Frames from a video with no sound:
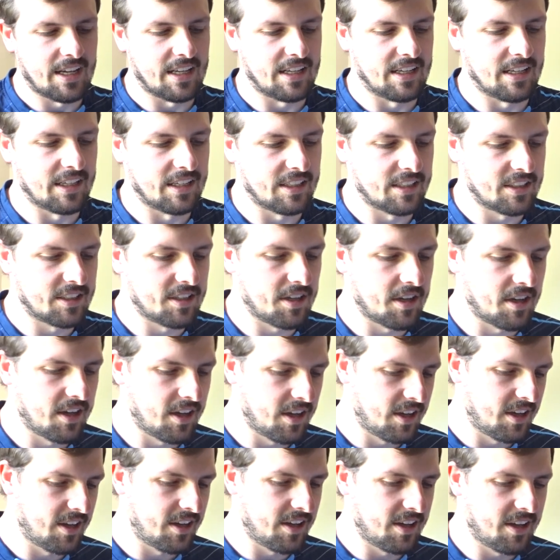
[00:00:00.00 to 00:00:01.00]
and it's
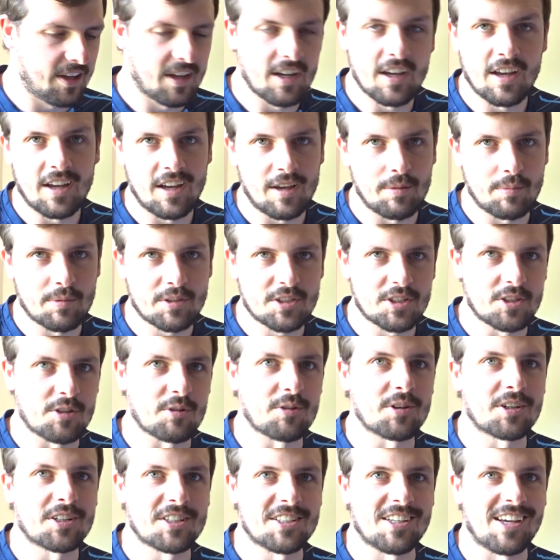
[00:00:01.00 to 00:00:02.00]
I'm so
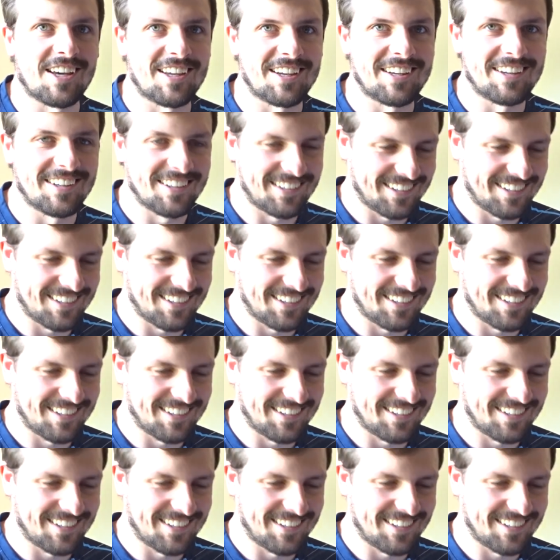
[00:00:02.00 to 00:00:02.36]
excited.